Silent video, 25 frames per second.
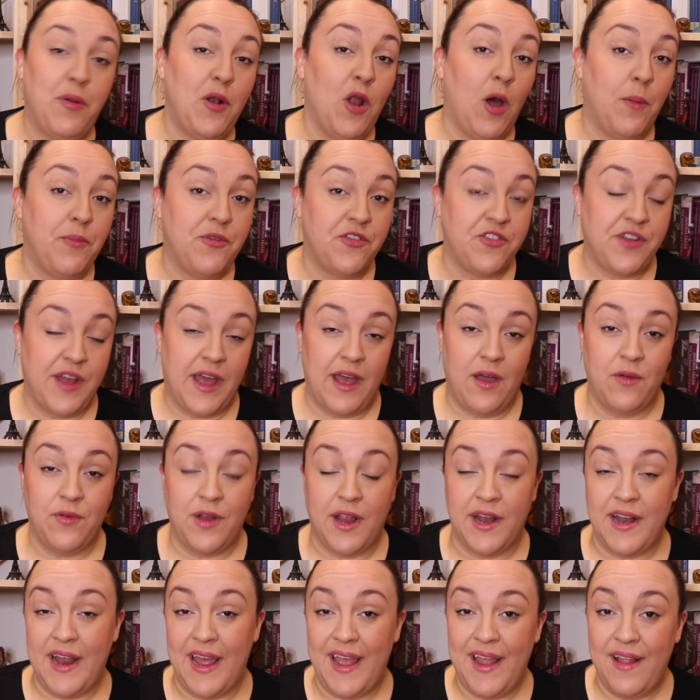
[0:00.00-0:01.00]
plopped down
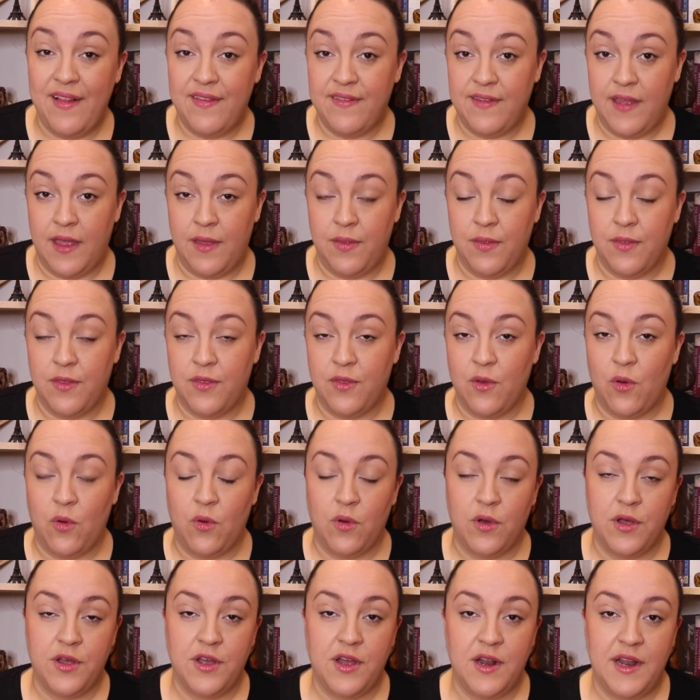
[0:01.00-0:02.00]
in 18th
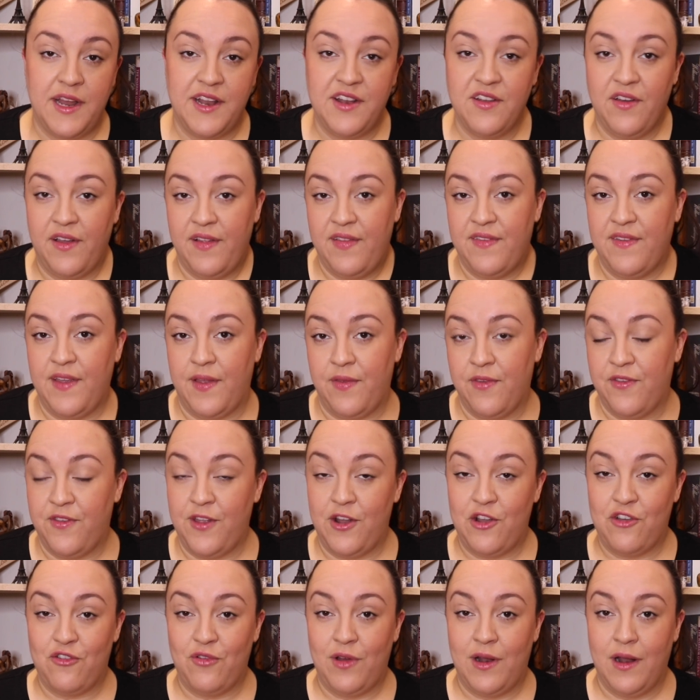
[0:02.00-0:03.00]
or early 19th
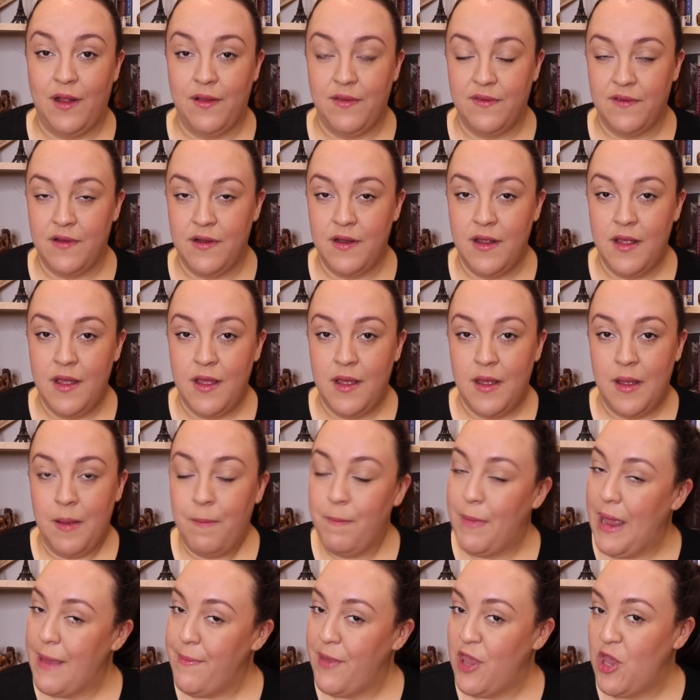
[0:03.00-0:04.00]
century London,
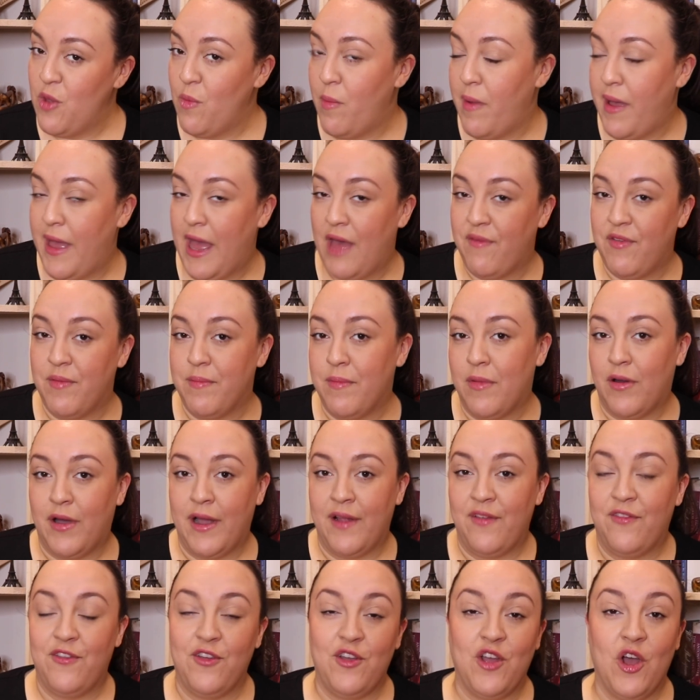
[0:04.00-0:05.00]
maybe you might have in
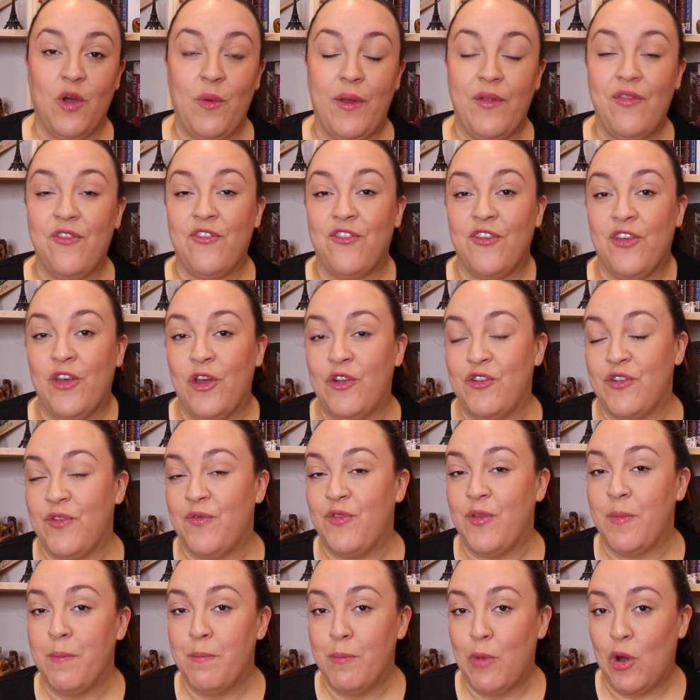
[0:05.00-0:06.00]
mind to go in search
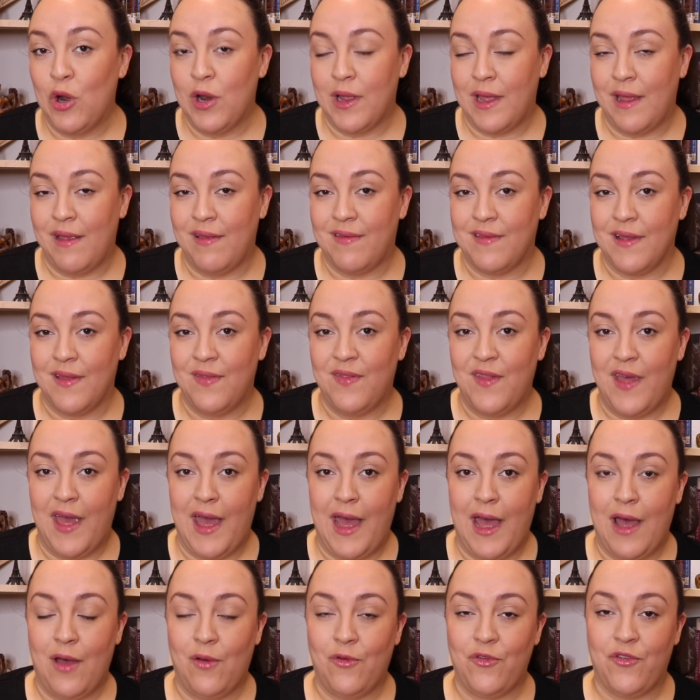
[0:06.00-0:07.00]
of the Mollies and their
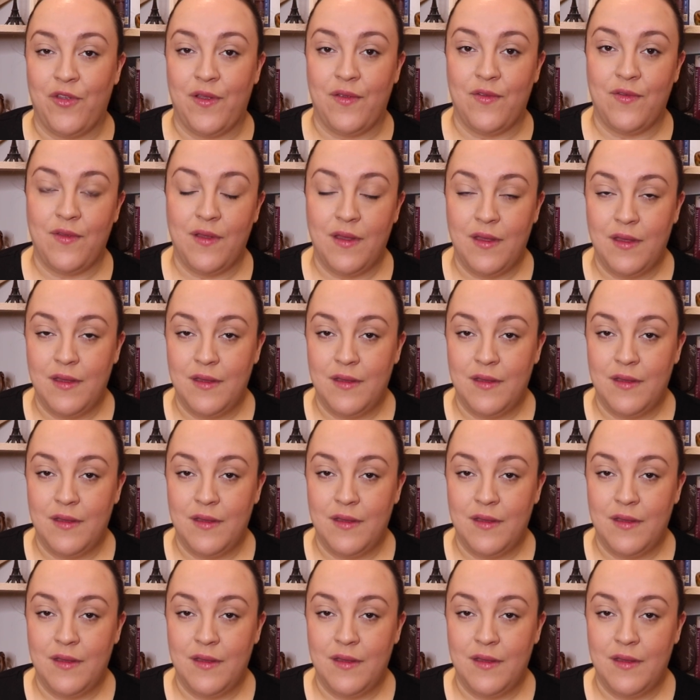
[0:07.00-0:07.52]
houses.